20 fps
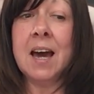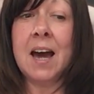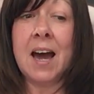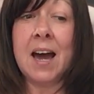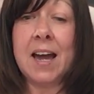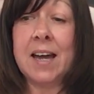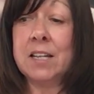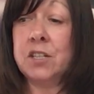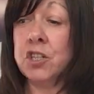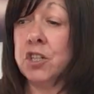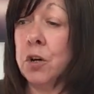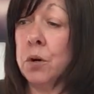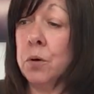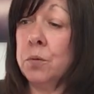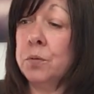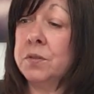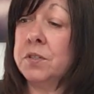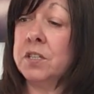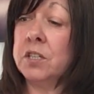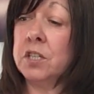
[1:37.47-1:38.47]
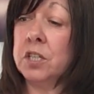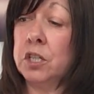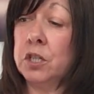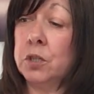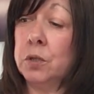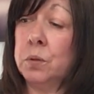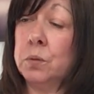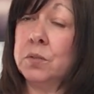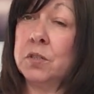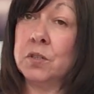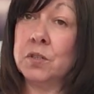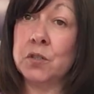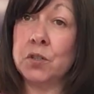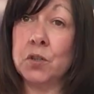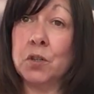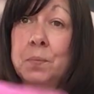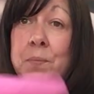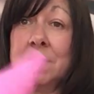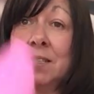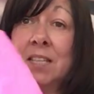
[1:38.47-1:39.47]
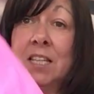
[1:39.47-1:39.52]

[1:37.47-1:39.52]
I chose to use some